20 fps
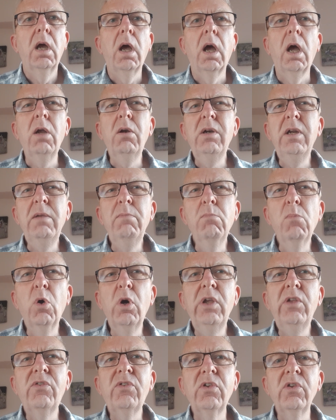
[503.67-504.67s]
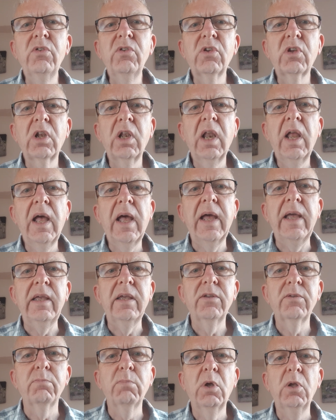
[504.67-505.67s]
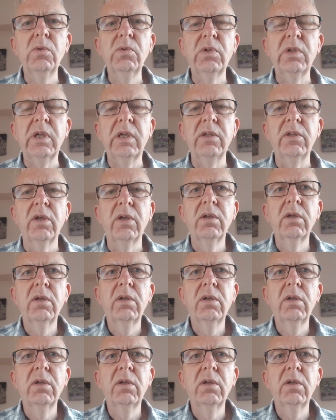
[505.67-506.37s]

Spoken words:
Only moistened clay is moulded.